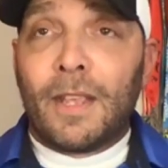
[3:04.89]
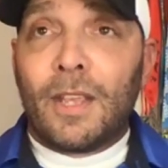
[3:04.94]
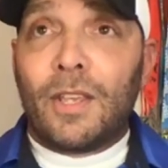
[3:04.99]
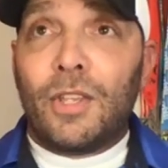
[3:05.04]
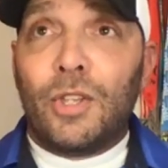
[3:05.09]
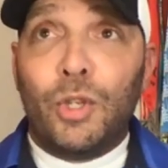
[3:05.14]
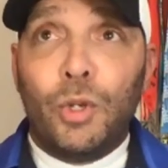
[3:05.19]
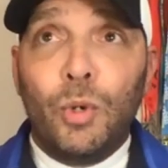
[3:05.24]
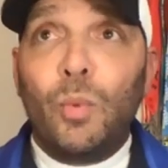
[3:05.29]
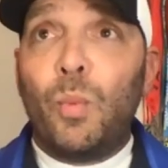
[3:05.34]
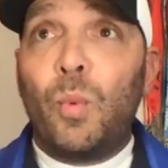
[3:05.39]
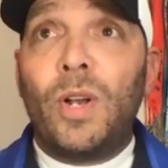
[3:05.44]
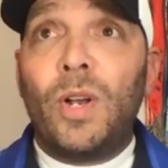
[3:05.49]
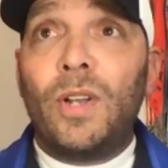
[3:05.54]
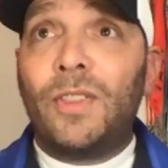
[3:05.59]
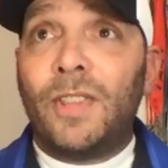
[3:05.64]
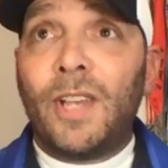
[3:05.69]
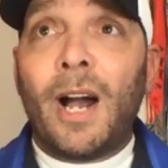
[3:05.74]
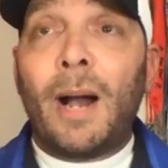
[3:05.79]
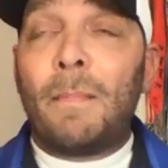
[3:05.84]
you will
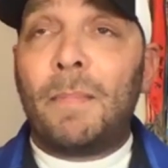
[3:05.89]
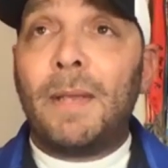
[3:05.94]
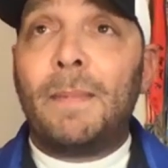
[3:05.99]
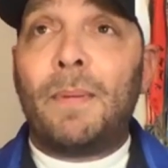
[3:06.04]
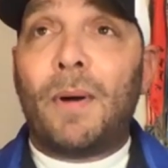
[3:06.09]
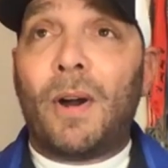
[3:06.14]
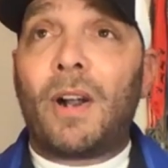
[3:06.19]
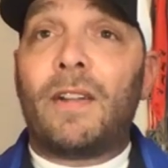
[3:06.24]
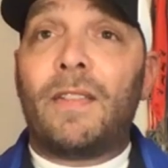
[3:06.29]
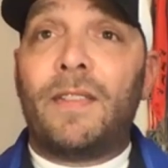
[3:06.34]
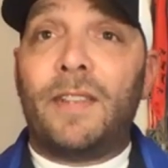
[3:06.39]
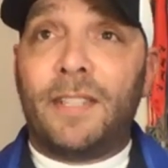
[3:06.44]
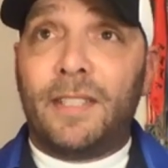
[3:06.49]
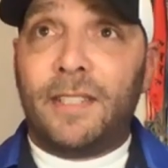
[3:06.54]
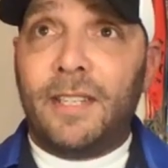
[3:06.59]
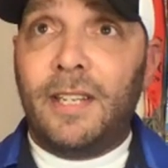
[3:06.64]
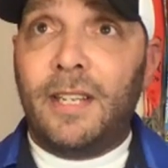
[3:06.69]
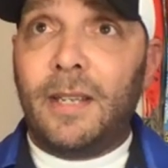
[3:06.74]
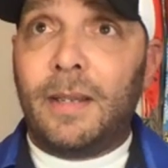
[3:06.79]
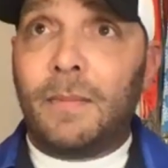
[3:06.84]
not be part of this
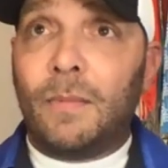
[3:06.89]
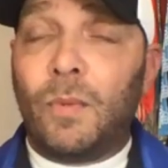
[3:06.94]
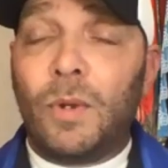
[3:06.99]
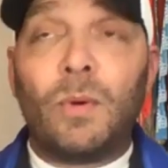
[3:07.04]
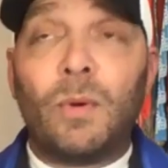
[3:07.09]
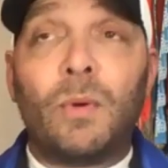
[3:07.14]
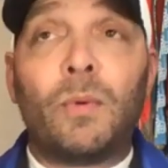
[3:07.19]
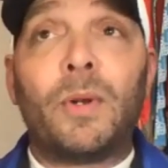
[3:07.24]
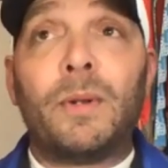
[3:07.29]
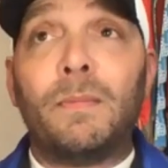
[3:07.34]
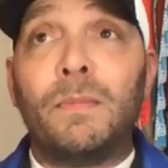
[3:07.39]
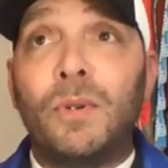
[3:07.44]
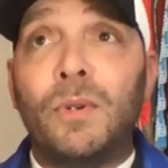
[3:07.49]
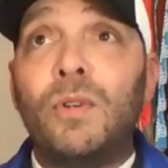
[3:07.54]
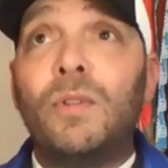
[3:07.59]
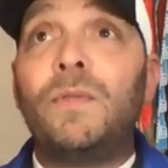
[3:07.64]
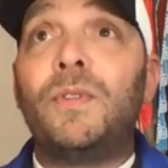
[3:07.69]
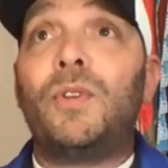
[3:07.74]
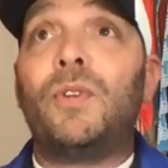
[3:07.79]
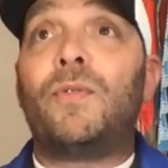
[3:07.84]
team. We will
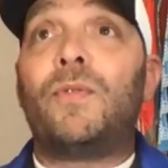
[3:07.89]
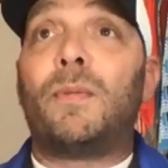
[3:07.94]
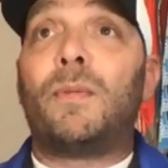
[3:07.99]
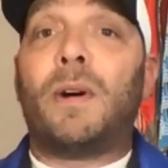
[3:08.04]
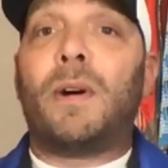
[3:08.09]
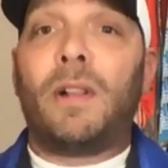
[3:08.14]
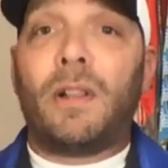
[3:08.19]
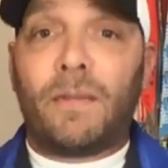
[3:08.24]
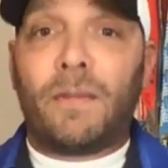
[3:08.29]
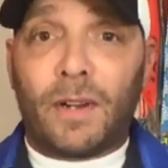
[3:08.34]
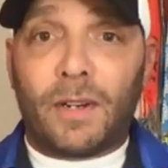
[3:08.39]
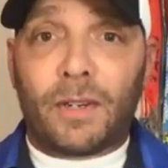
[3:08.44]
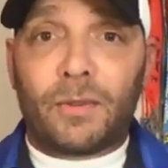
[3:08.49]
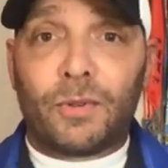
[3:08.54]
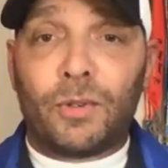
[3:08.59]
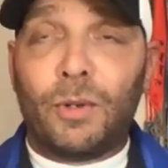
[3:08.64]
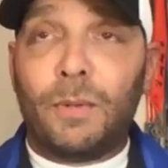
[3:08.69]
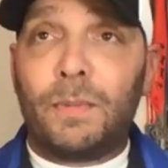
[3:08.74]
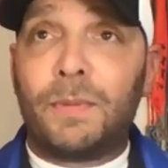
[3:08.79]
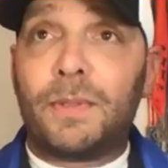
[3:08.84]
remove you from all of our
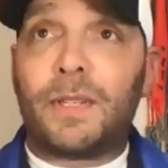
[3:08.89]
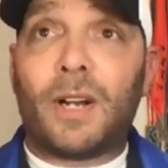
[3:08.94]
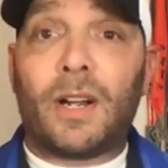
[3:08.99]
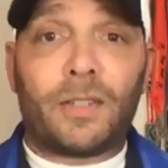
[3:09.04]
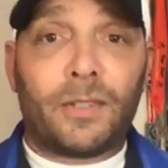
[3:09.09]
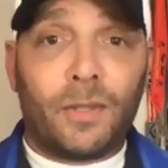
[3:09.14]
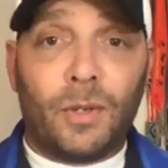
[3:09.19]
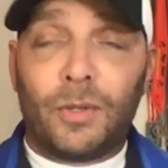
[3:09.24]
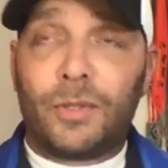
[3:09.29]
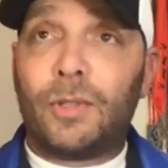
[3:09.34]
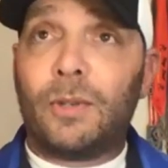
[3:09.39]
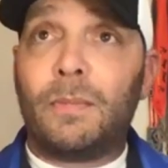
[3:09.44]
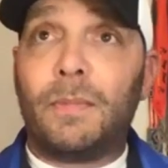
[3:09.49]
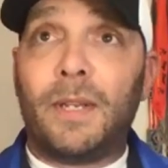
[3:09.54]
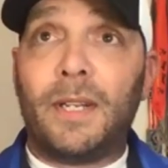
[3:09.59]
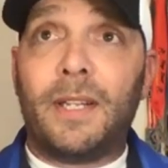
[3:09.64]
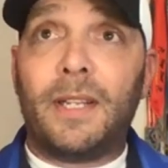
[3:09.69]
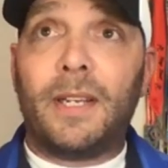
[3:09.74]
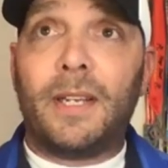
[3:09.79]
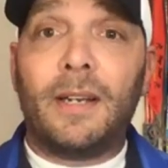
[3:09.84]
groups, our social
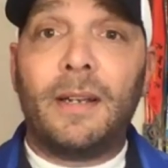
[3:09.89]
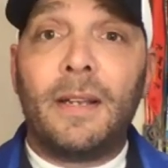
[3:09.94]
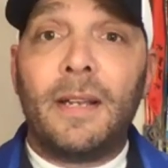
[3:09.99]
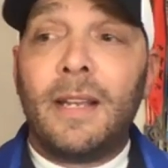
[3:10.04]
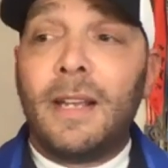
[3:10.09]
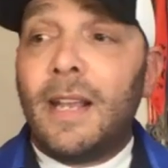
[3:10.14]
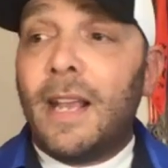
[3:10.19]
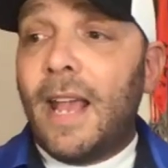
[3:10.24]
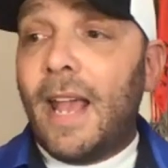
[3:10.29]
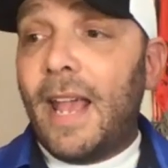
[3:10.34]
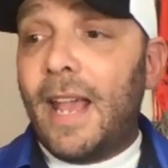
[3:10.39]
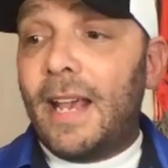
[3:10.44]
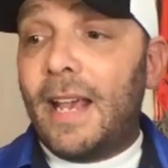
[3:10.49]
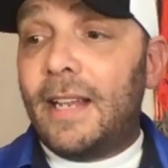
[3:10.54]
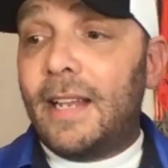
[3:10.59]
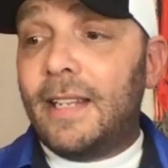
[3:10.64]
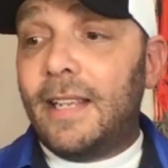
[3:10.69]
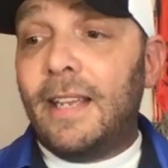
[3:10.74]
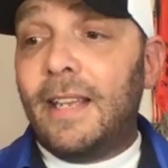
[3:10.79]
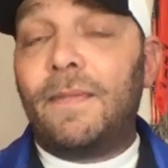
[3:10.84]
media,
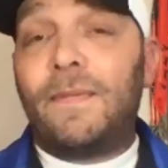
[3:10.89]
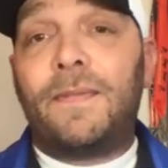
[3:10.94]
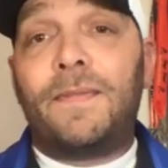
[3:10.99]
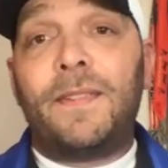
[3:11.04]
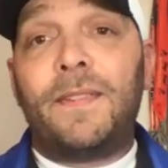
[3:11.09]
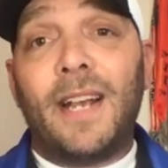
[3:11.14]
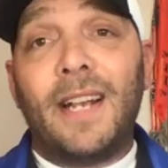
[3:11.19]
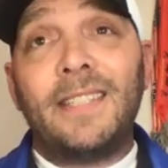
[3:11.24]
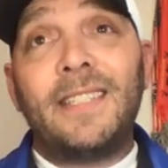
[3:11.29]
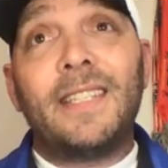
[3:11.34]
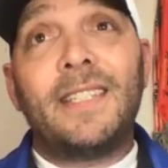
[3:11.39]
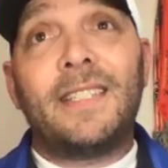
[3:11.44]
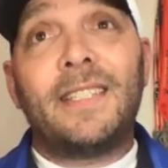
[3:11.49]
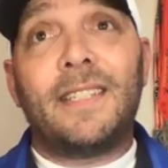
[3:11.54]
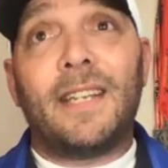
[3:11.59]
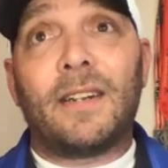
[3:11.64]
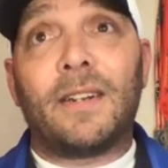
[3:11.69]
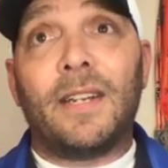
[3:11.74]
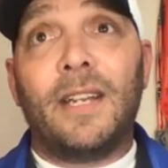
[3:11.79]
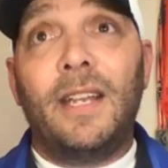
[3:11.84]
and if
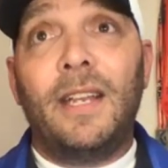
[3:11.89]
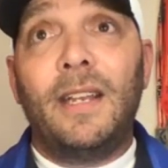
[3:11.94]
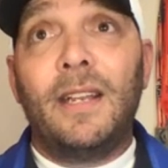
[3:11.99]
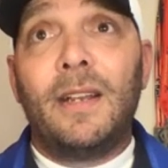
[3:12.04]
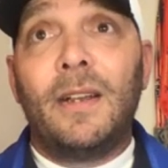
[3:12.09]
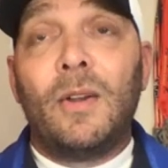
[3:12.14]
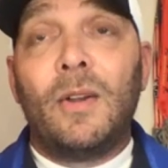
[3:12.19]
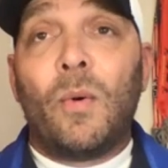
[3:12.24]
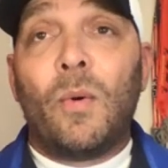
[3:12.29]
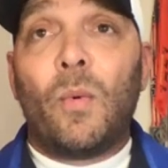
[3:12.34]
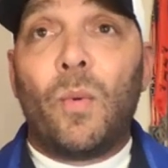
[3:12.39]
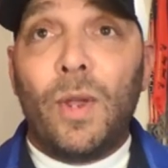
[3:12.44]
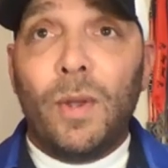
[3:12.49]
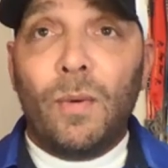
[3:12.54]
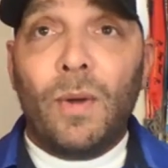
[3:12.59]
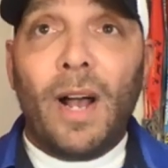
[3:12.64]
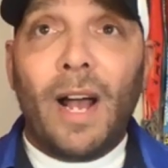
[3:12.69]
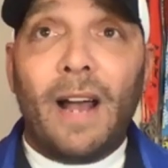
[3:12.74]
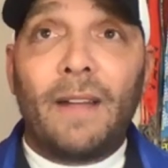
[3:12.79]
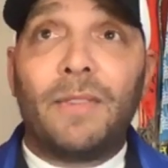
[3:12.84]
necessary, we
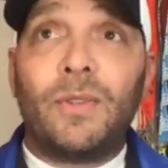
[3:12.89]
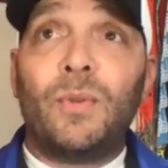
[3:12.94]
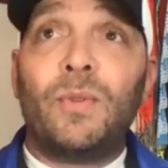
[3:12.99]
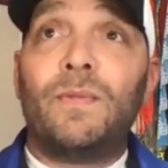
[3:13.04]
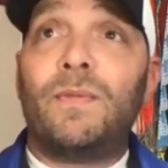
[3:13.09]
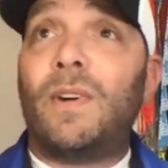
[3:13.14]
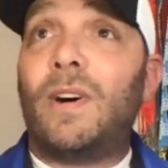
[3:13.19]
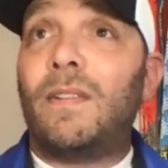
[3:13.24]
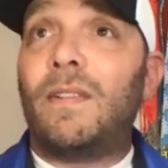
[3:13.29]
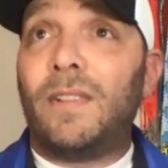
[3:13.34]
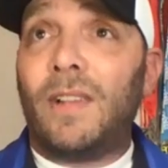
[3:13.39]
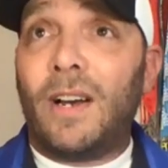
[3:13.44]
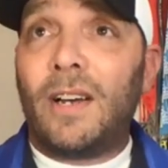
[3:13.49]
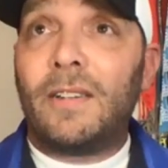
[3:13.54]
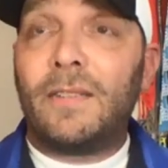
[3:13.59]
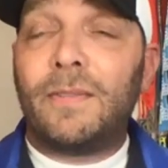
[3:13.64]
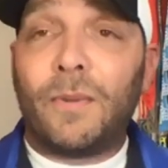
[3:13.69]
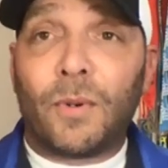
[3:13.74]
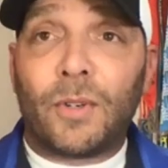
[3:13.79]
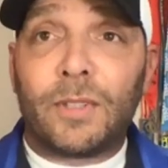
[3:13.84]
will have to involve law
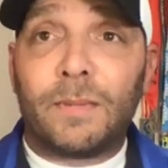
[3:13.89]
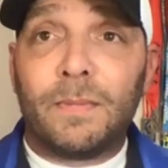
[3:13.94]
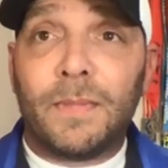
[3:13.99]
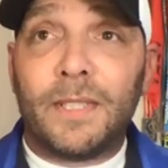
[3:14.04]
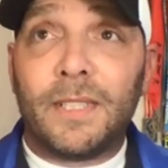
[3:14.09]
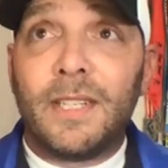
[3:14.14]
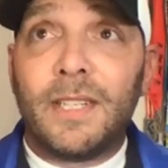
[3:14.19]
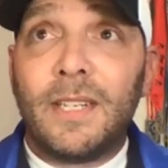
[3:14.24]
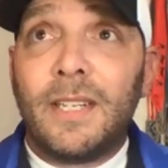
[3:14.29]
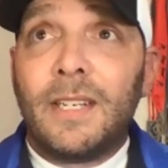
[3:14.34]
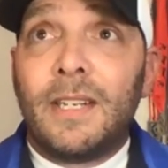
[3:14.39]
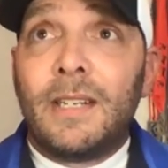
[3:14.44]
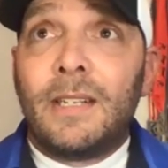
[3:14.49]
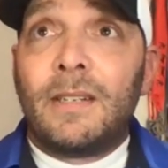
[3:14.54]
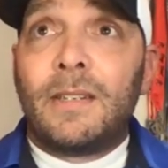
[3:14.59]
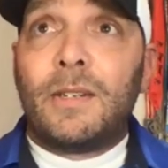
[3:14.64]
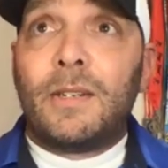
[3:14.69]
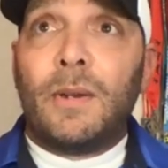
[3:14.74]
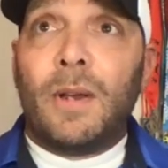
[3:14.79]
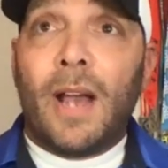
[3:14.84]
enforcement
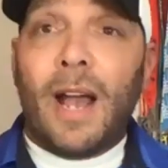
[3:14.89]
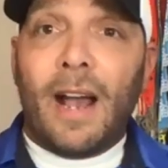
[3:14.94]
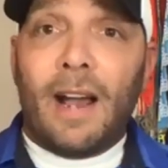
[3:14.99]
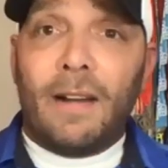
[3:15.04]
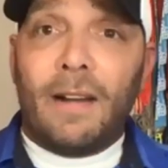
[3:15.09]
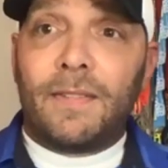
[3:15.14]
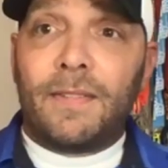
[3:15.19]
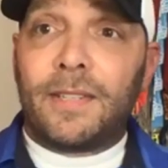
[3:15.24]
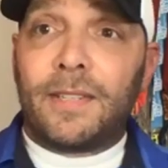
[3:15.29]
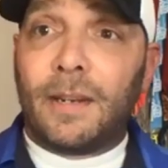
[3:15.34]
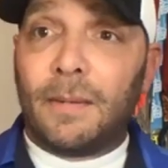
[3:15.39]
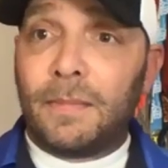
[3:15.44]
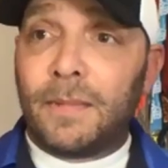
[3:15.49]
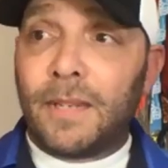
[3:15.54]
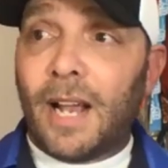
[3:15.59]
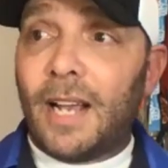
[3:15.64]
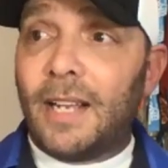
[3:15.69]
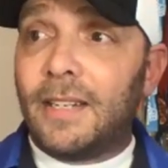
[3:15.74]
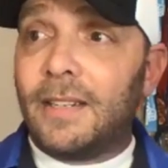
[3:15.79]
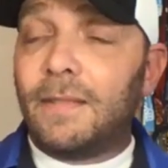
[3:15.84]
to have some
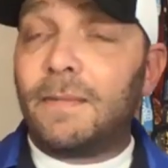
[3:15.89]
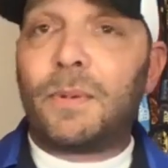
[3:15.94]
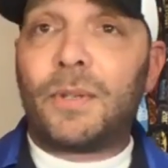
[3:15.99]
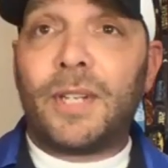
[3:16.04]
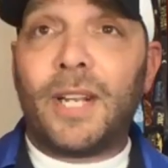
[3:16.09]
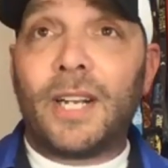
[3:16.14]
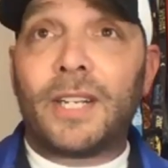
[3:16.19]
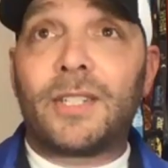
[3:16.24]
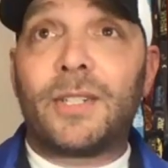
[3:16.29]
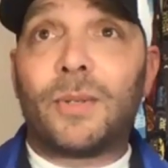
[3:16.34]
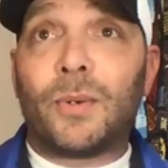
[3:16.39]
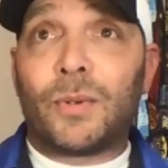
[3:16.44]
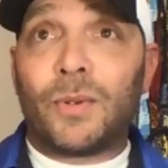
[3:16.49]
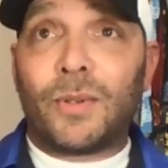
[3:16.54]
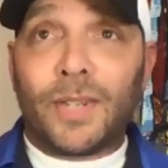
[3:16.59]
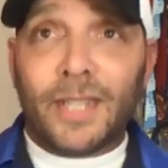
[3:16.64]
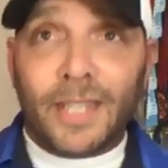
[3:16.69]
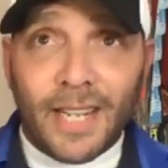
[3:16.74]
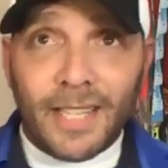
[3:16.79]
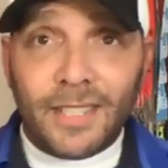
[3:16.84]
kind of protection
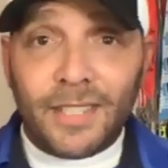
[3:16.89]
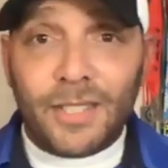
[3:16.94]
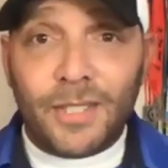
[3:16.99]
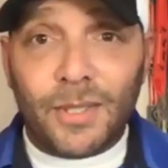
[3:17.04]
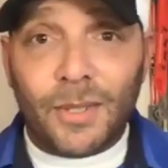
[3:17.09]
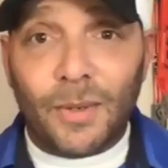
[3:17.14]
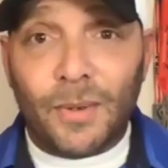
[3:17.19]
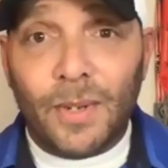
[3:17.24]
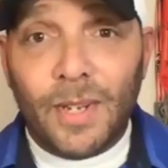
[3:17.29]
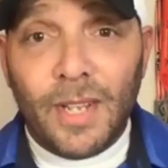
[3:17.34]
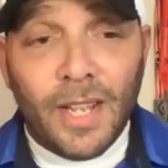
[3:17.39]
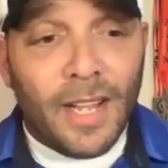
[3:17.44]
order against you.